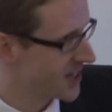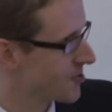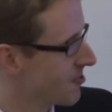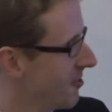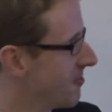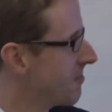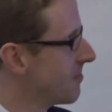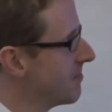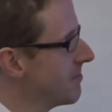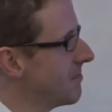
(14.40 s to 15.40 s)
history of
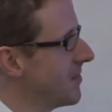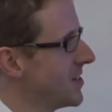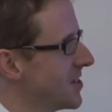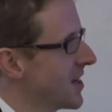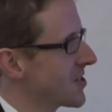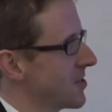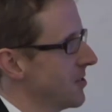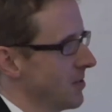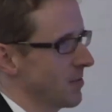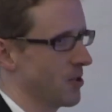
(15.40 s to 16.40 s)

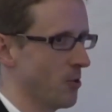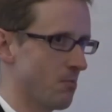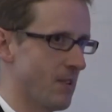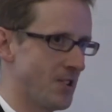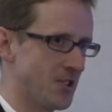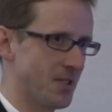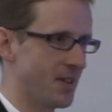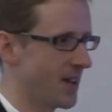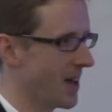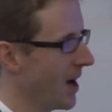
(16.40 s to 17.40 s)
international cooperation,
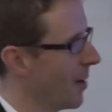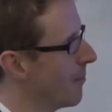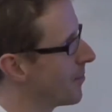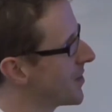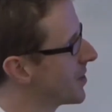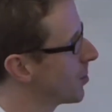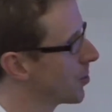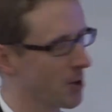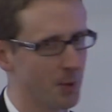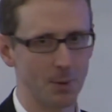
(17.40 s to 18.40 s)
so we'll
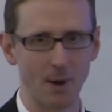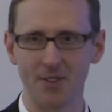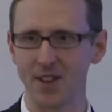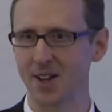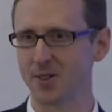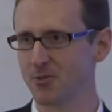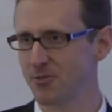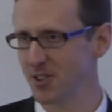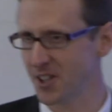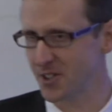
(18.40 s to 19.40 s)
talk a bit about that
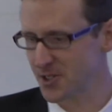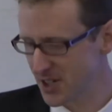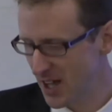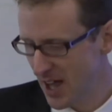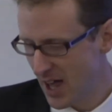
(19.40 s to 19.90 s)
first.